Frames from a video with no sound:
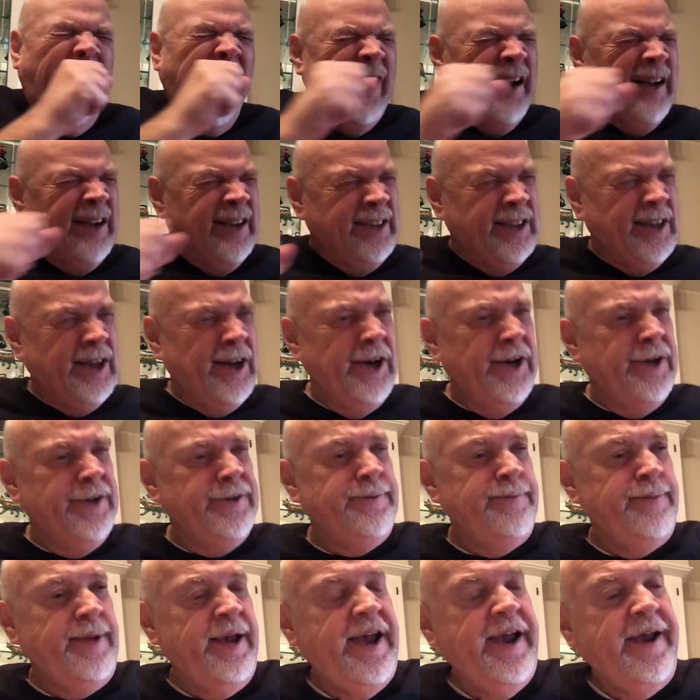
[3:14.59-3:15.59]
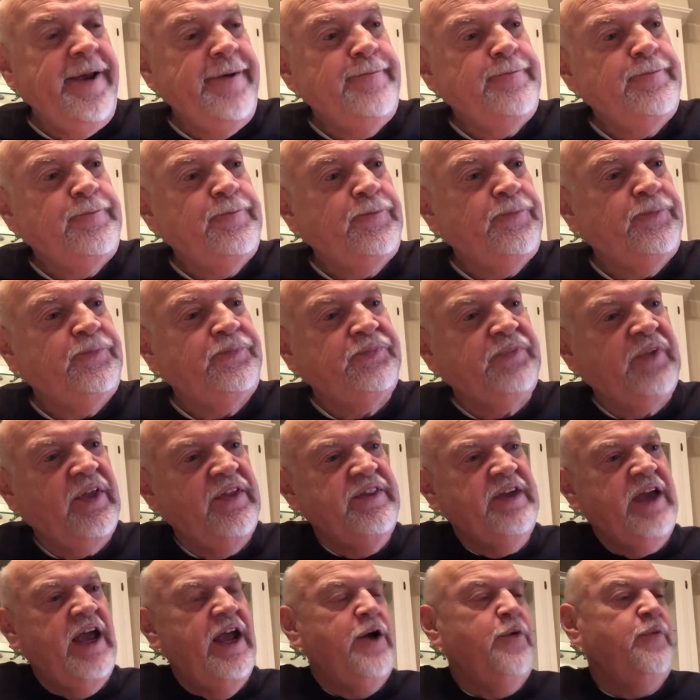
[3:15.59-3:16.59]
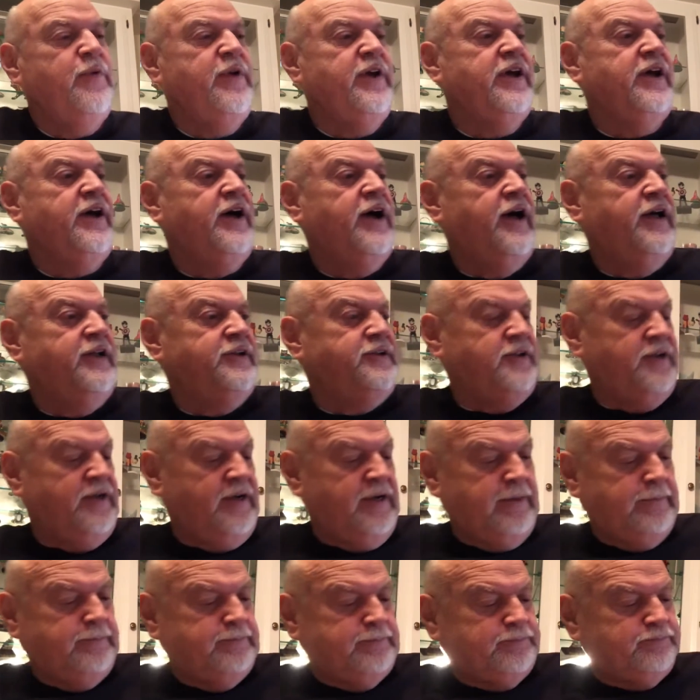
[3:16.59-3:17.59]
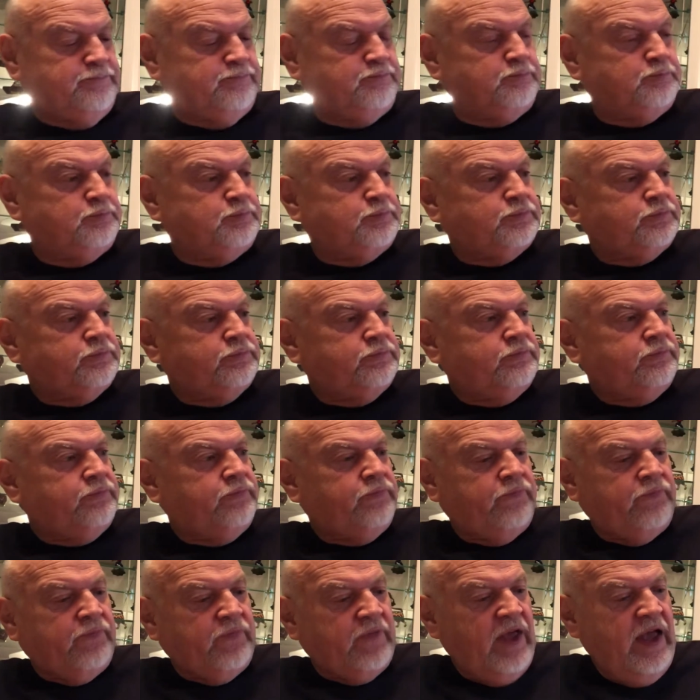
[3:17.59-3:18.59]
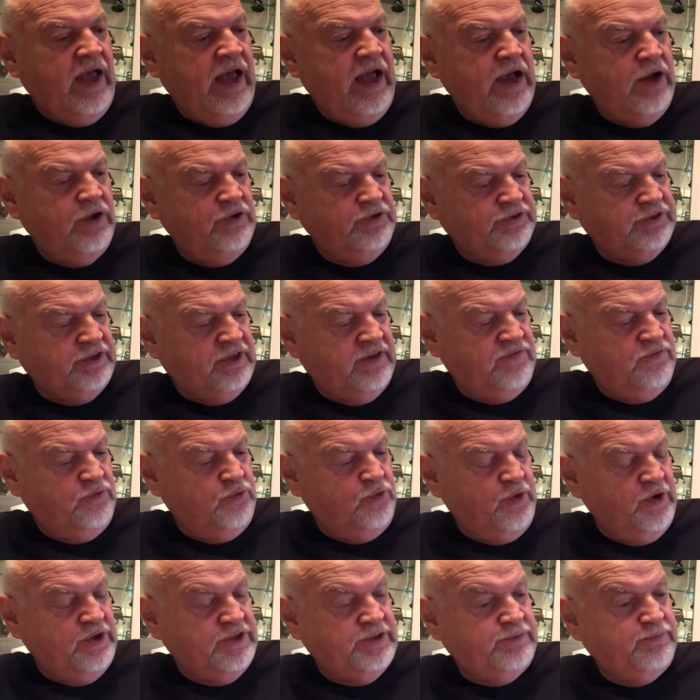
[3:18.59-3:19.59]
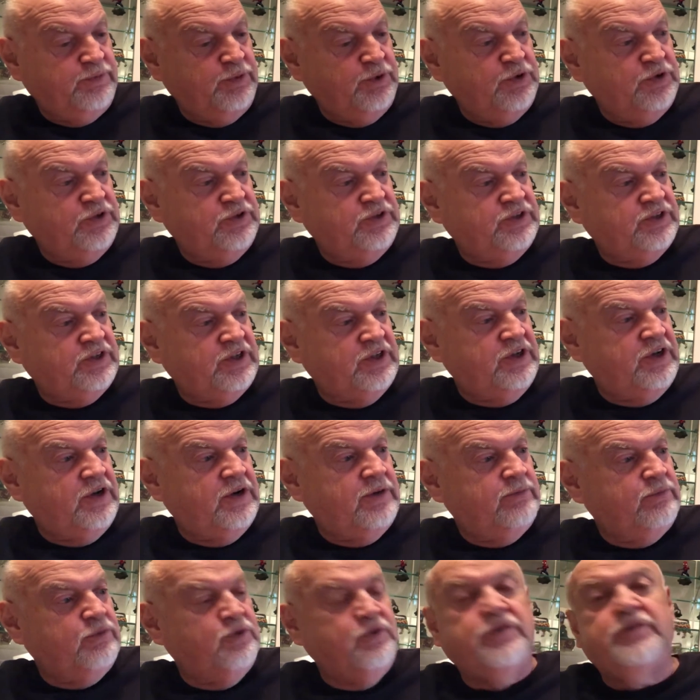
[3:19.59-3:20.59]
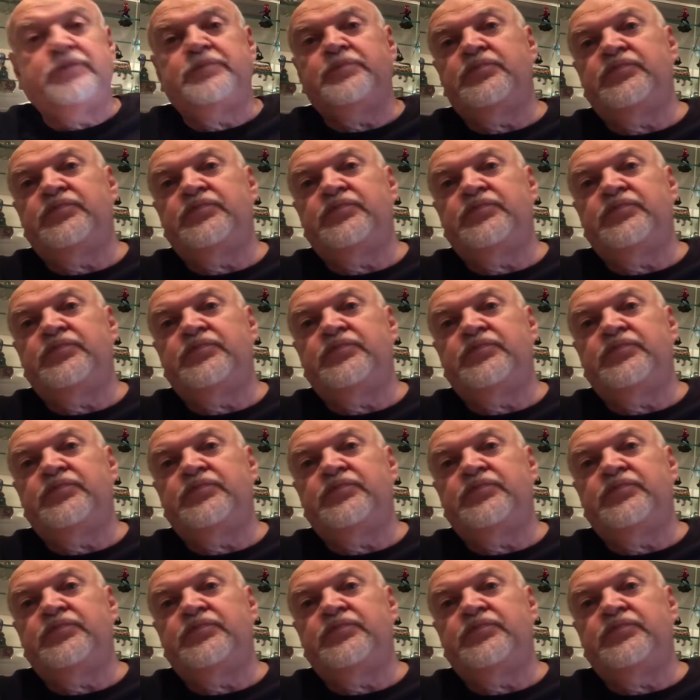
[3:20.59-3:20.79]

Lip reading: excuse me. Then we got House of Whispers number